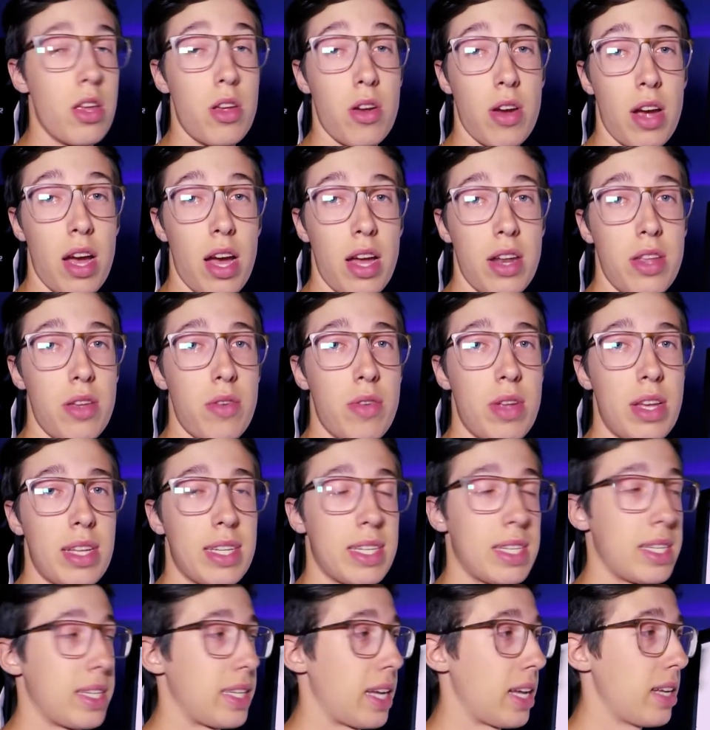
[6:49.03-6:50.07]
Your head unit
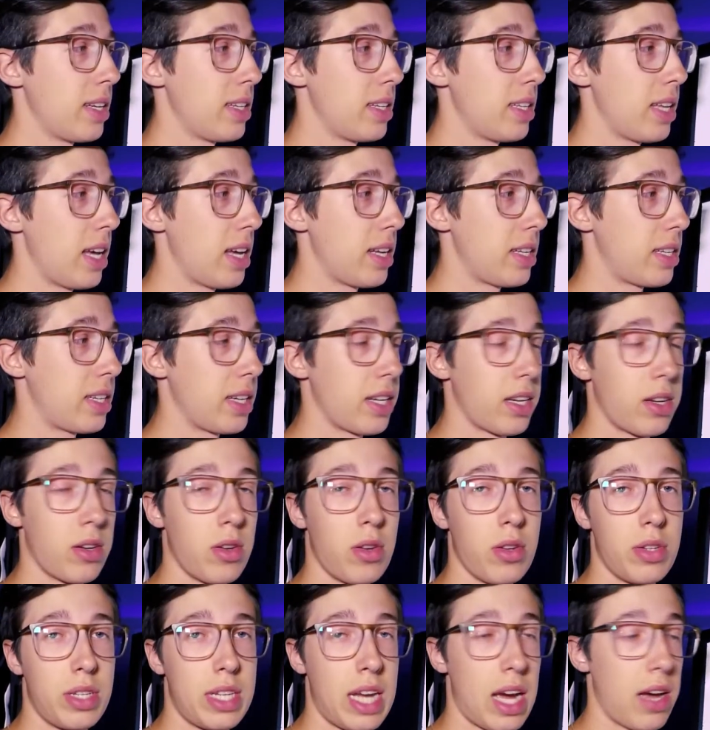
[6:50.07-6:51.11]
sends that
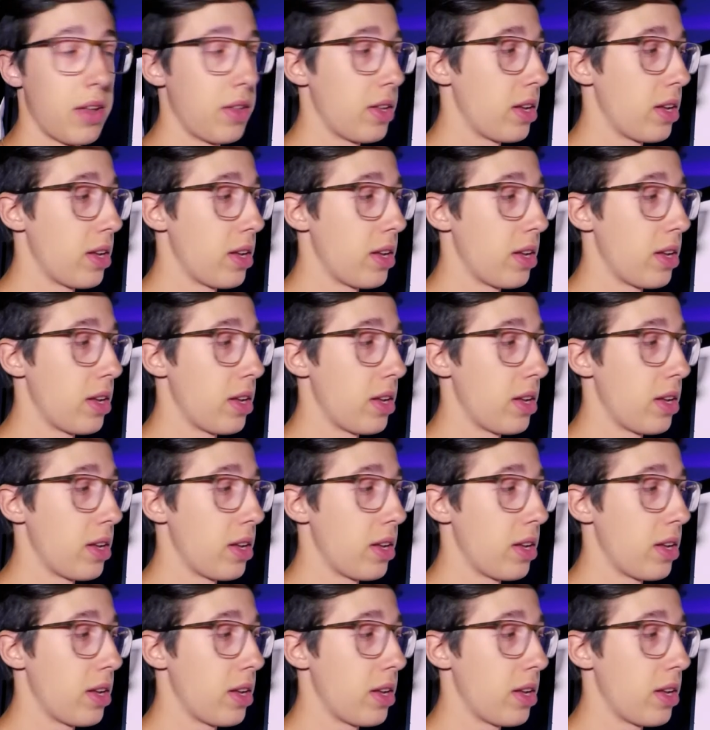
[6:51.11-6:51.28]
signal down